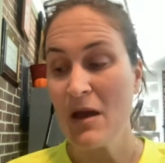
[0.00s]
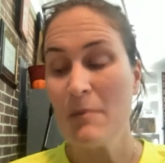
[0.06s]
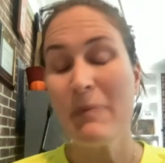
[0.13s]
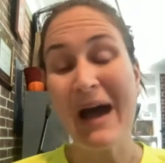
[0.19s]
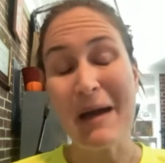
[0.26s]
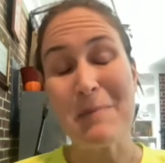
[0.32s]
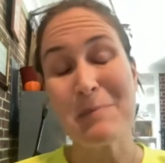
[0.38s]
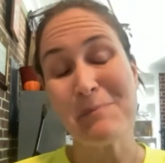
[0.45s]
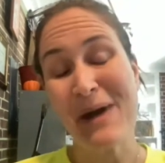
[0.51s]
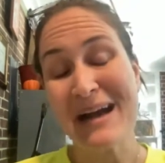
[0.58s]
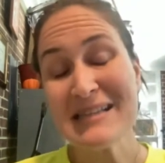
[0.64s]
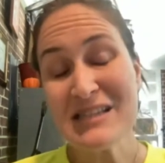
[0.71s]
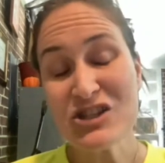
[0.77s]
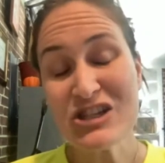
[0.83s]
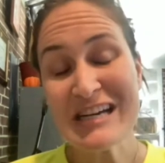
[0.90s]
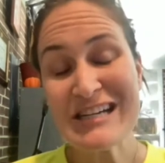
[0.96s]
But my
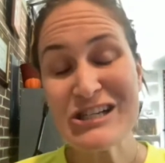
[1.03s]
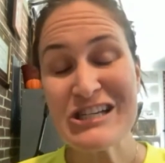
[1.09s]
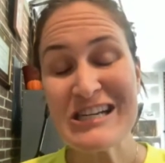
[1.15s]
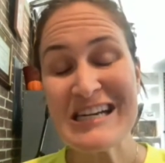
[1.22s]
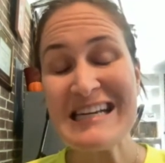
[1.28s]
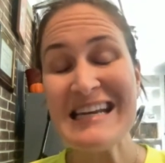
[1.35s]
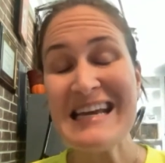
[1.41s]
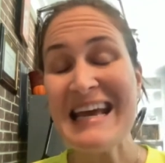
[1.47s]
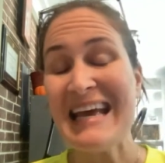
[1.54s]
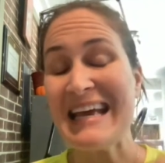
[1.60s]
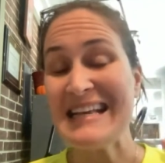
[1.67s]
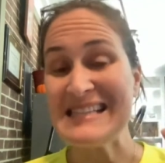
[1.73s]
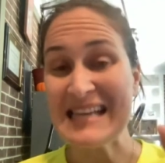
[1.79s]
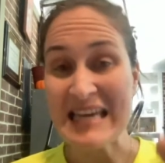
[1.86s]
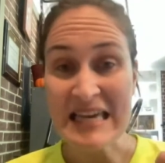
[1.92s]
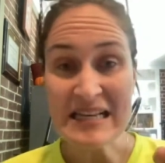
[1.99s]
suggestion
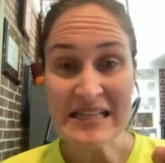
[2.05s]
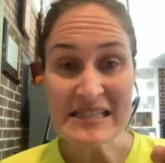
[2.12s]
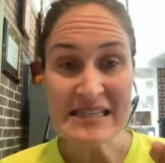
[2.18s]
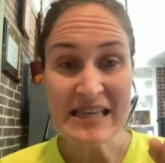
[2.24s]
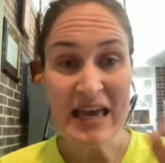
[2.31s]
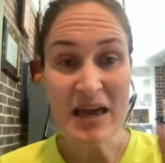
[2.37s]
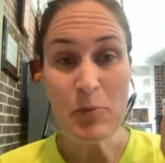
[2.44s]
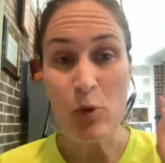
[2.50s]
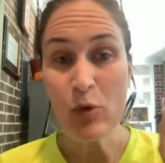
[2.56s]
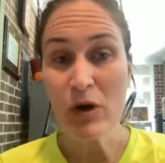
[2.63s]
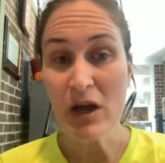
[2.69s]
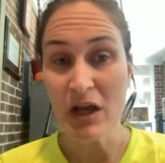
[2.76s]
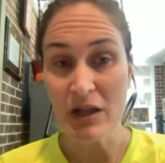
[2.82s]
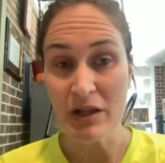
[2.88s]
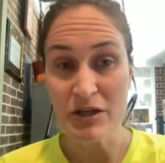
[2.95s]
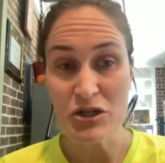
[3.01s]
is Inkscape or
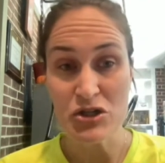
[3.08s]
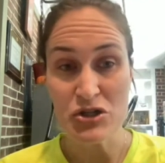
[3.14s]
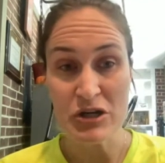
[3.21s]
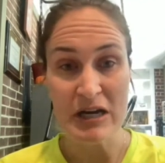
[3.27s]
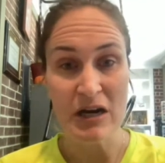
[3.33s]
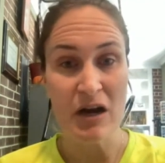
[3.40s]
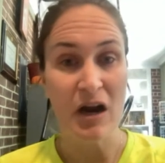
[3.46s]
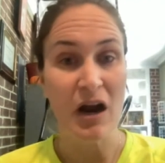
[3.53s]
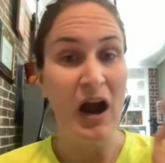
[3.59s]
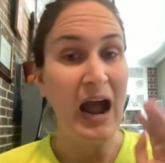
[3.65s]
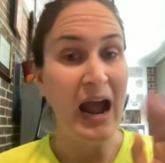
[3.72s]
Illustrator.